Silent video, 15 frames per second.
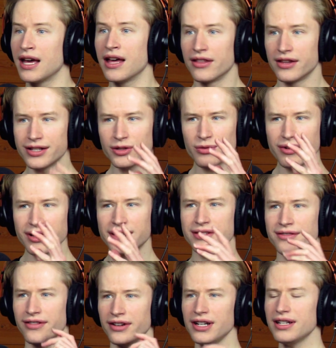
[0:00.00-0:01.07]
This one
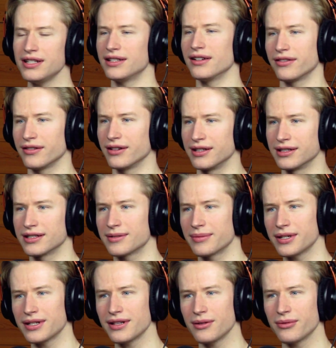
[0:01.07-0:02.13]
is very different,
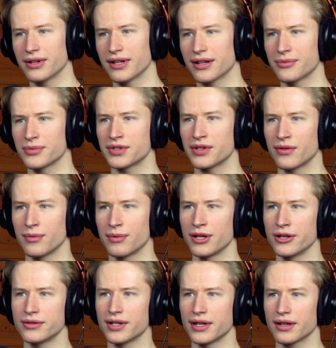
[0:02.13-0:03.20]
especially when it comes to the
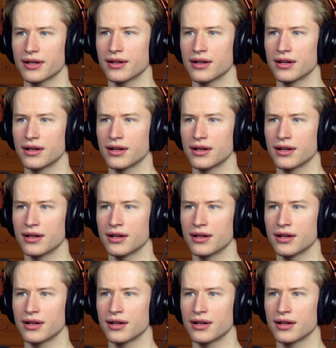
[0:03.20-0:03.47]
music.